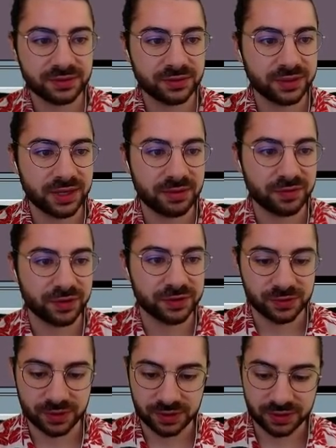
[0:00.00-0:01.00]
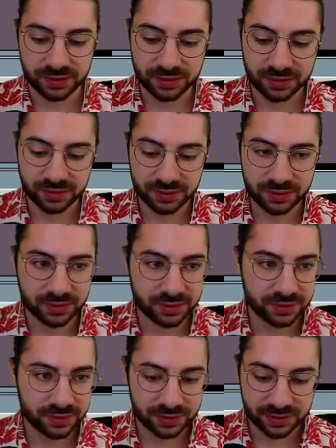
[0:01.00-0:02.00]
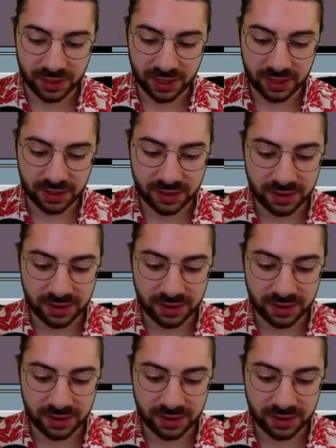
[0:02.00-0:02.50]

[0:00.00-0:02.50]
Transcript: We'll name the first one Sky.